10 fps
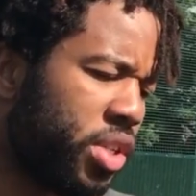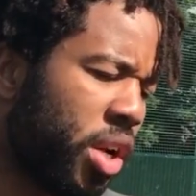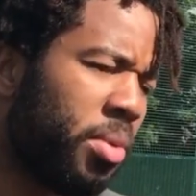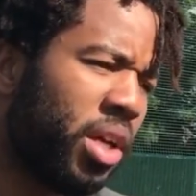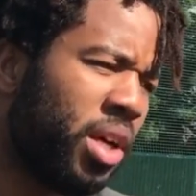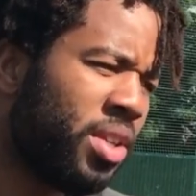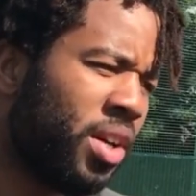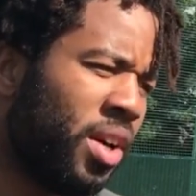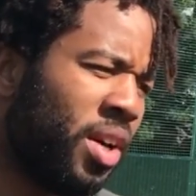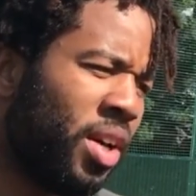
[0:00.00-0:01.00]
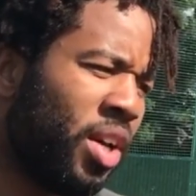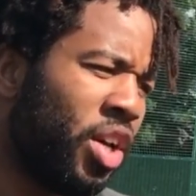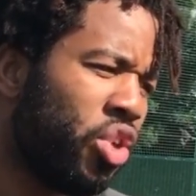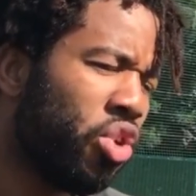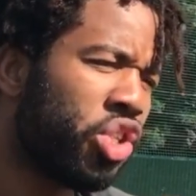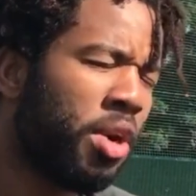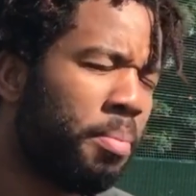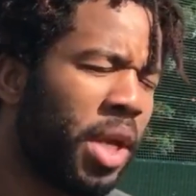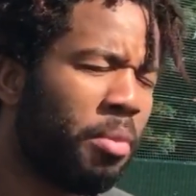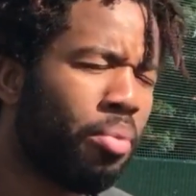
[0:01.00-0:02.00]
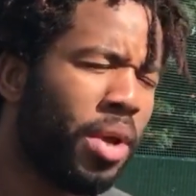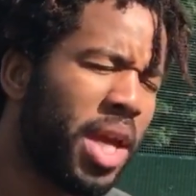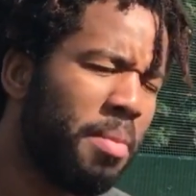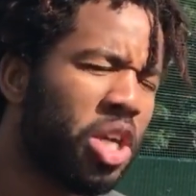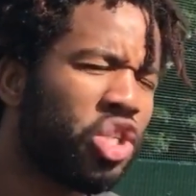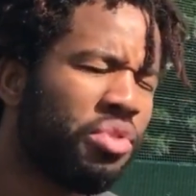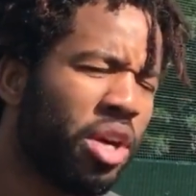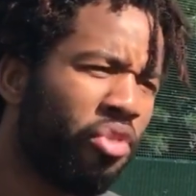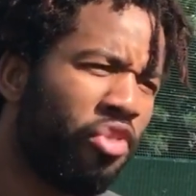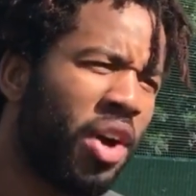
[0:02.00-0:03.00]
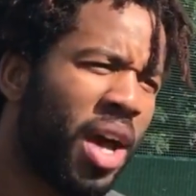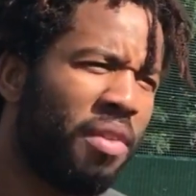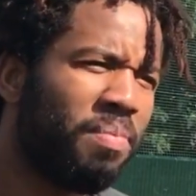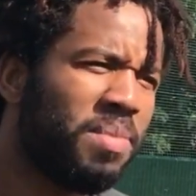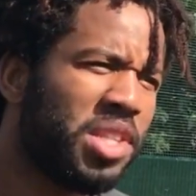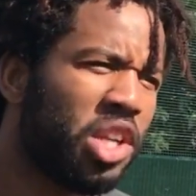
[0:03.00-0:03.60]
for the double under, you're jumping pretty much around 5,